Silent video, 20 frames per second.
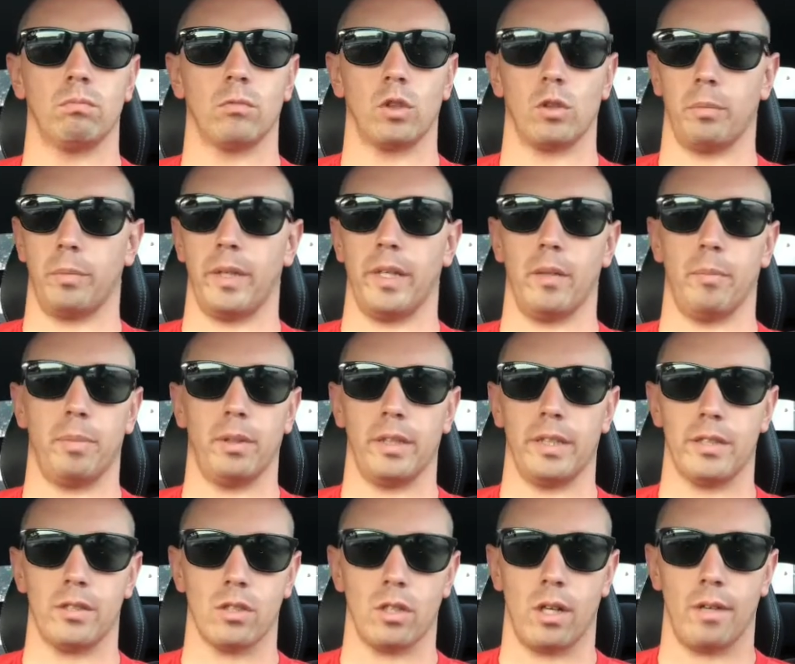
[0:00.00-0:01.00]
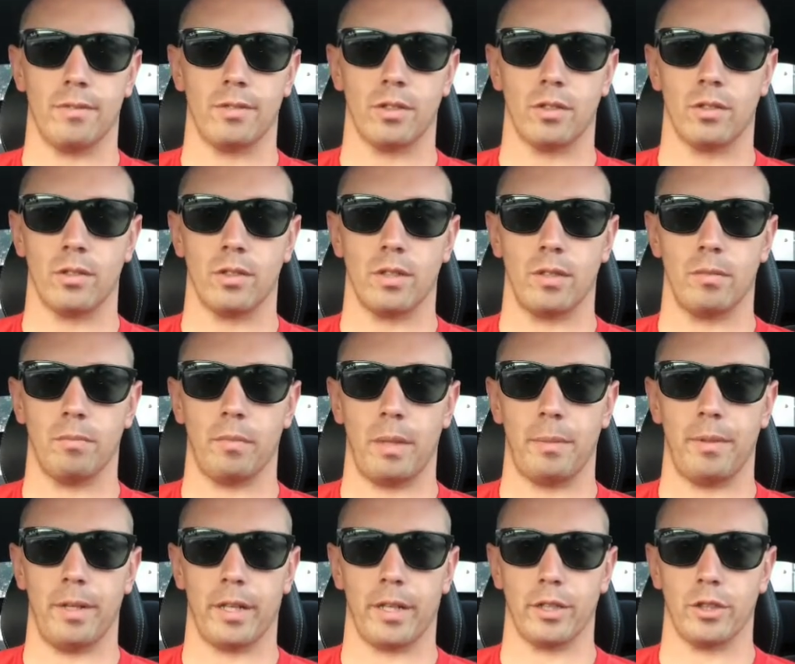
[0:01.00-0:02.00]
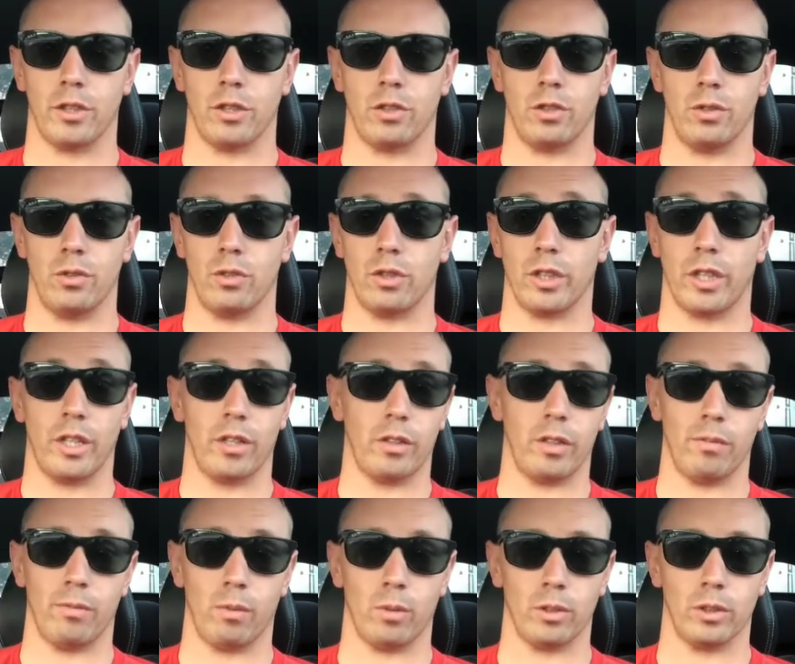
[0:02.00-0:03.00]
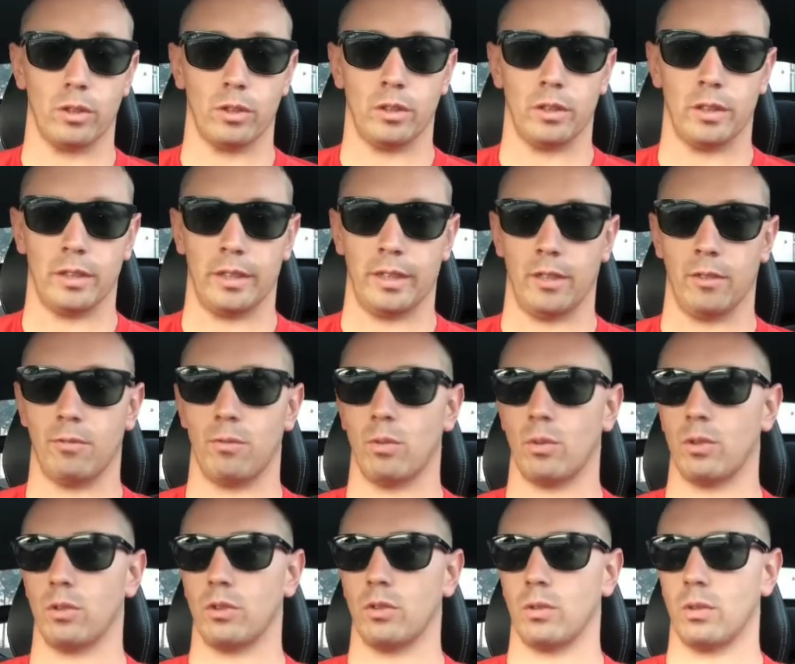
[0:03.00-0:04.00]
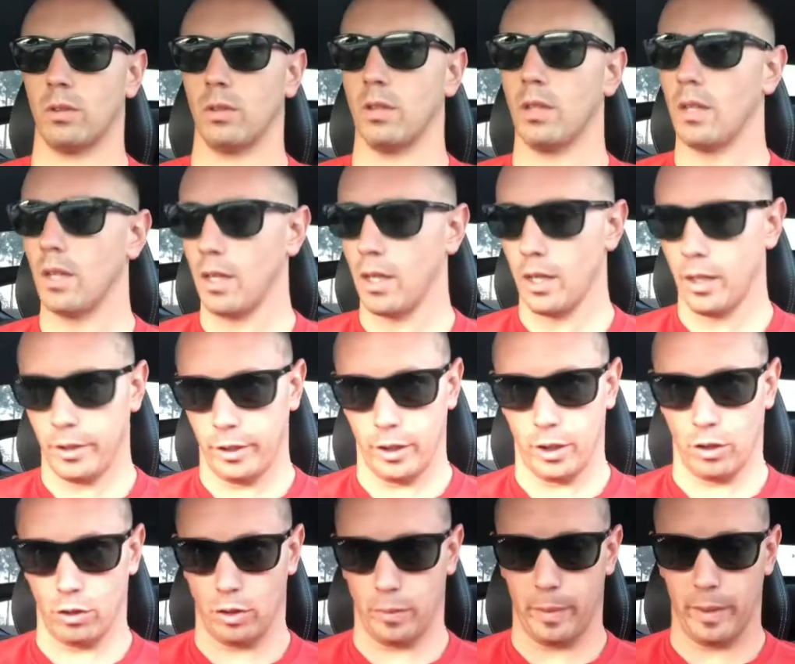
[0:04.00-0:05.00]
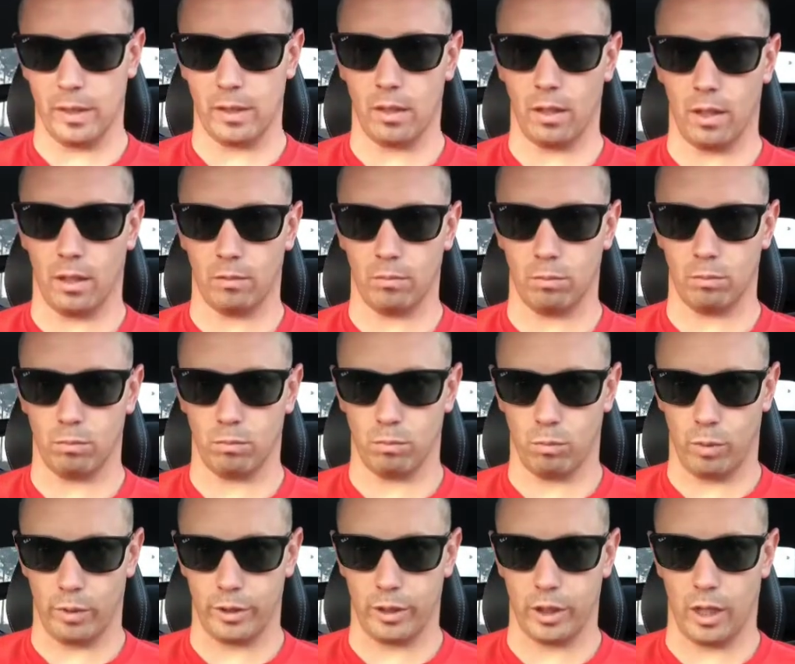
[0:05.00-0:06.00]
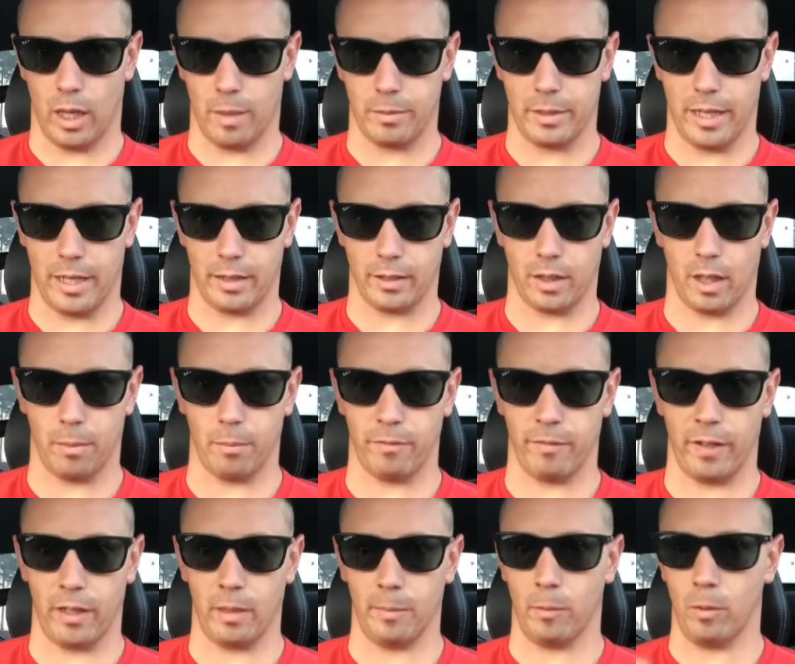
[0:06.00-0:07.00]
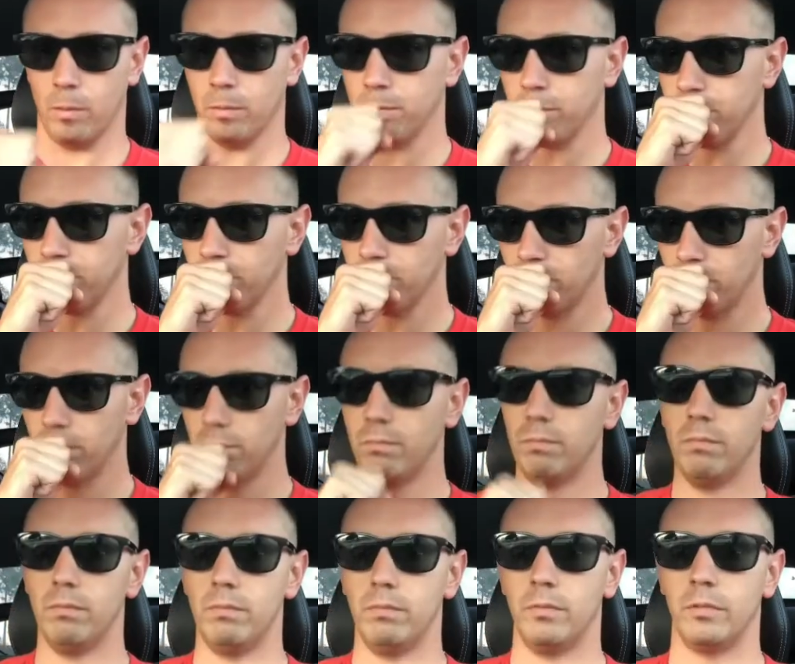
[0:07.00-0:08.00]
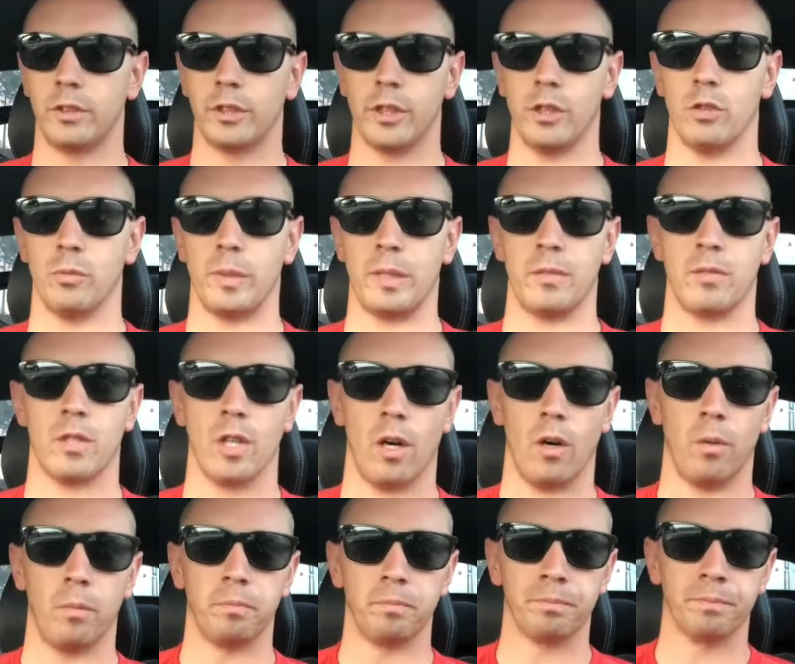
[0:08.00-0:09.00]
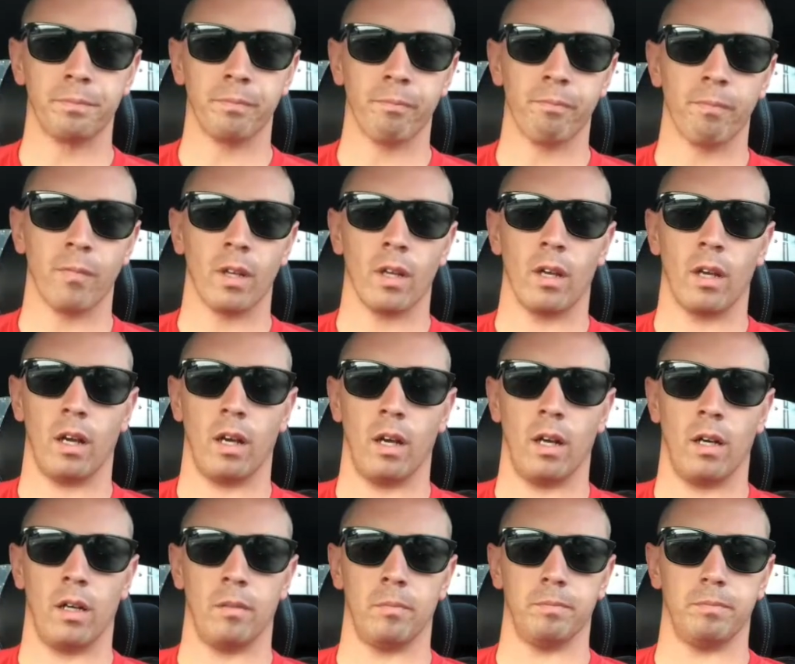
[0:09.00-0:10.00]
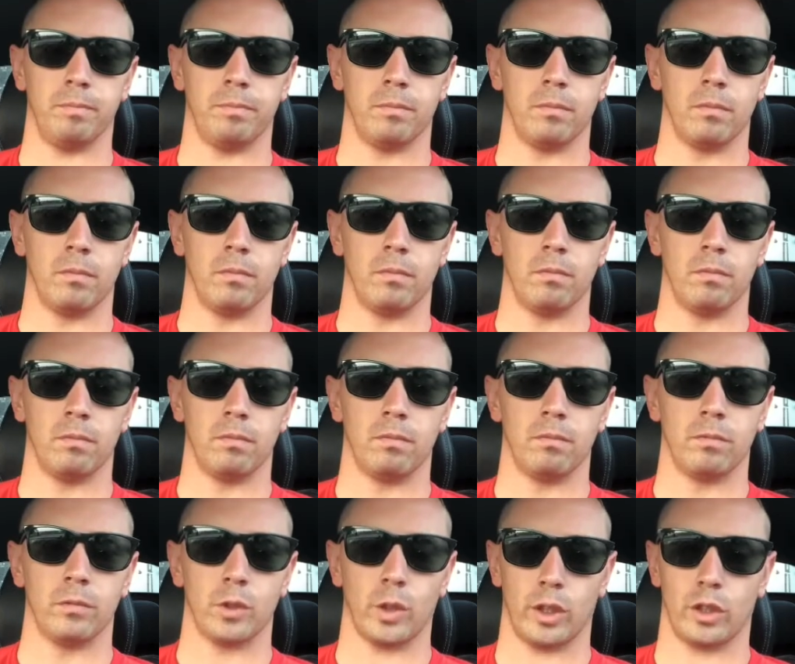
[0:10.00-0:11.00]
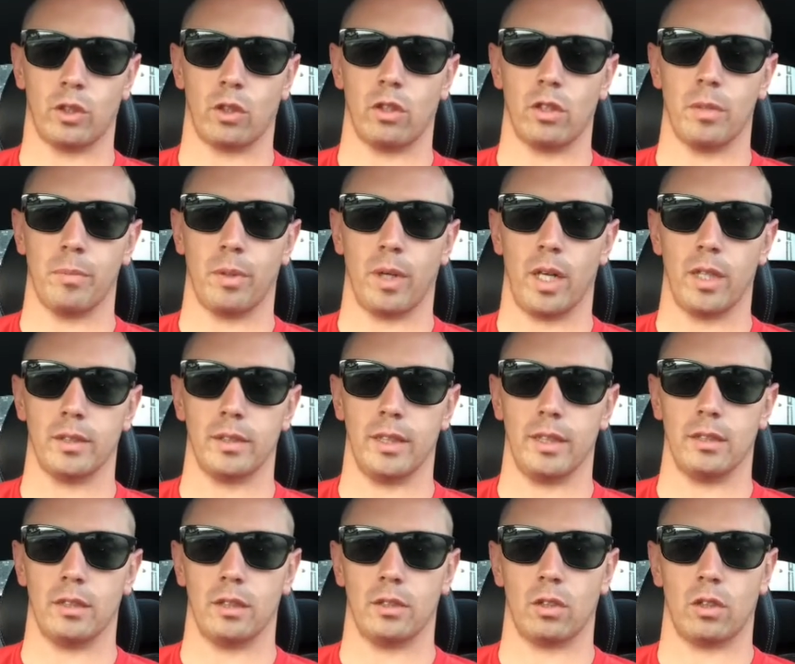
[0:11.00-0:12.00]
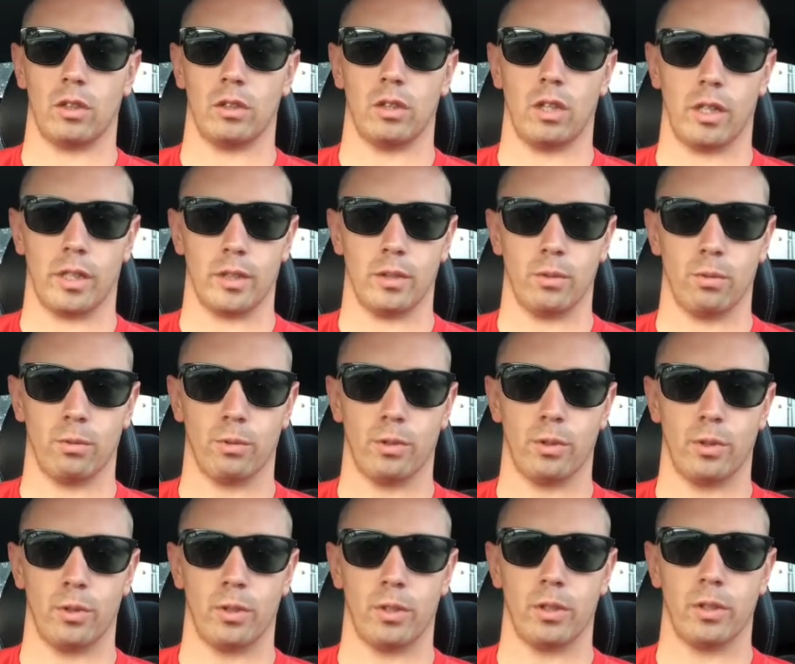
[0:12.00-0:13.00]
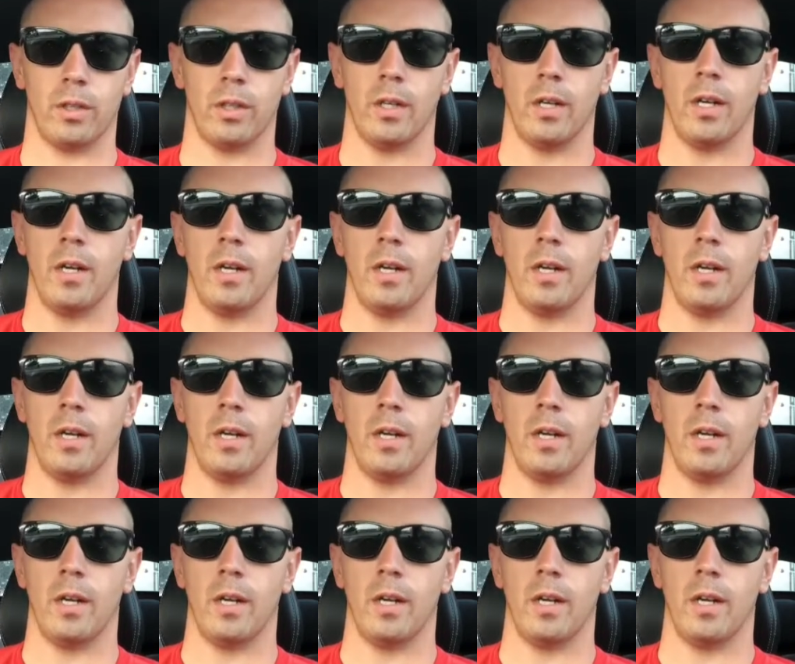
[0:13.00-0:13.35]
or be a police officer, then maybe I could just do security forces in the Air Force, or depending on what jobs I had come available. Excuse me. So I started the process. I started talking to a recruiter.